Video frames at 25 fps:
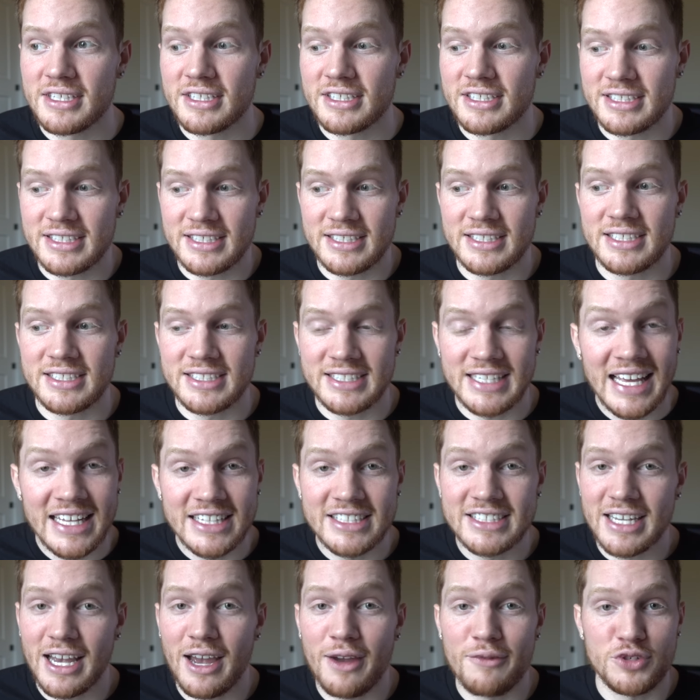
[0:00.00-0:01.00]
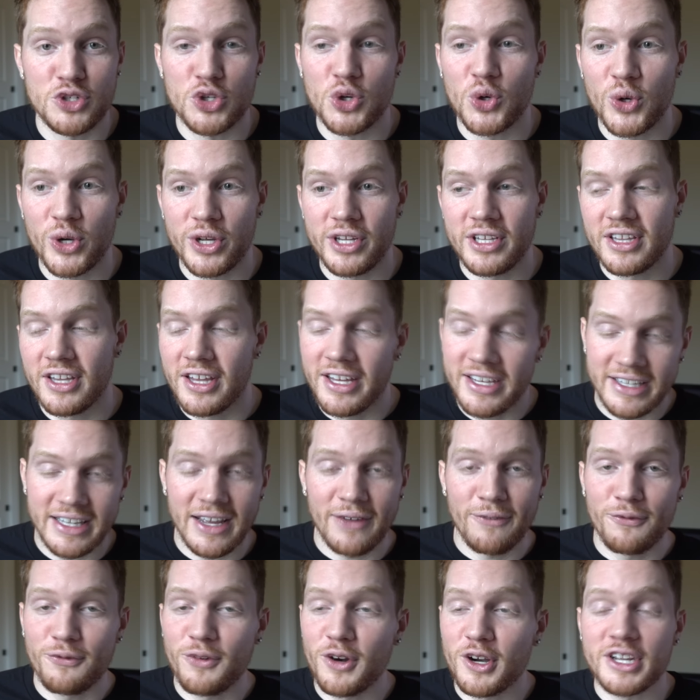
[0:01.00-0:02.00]
since I've joined,
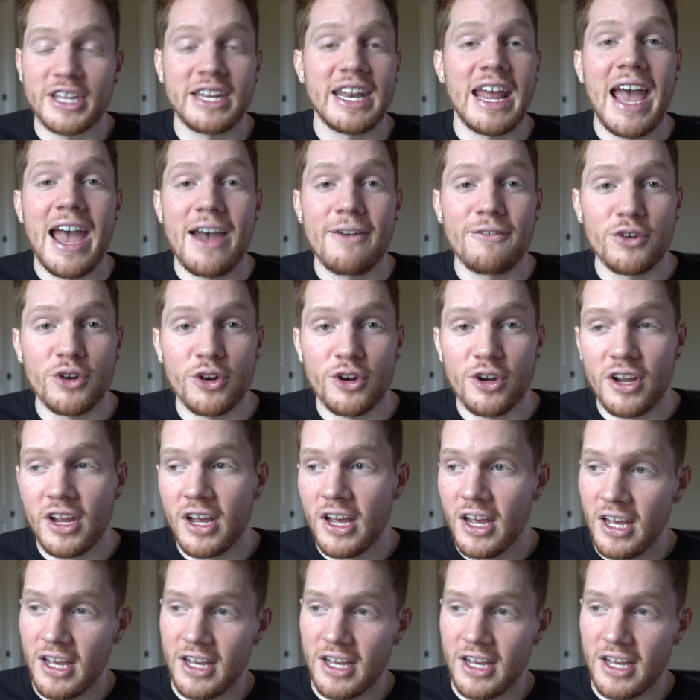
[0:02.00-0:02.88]
like fucking ever.